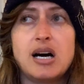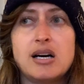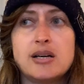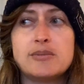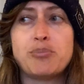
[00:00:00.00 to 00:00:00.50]

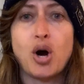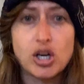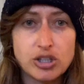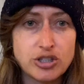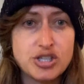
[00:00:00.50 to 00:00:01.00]
um,
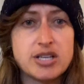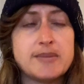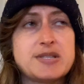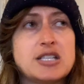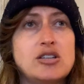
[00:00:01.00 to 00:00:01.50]

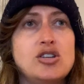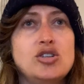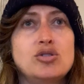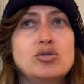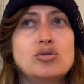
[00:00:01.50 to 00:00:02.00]
partnerships and
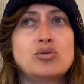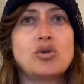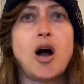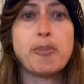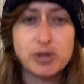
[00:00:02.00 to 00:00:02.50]

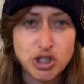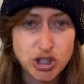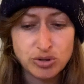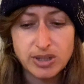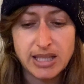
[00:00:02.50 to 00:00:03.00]
new
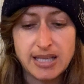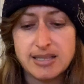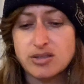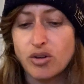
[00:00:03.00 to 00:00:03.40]
opportunities,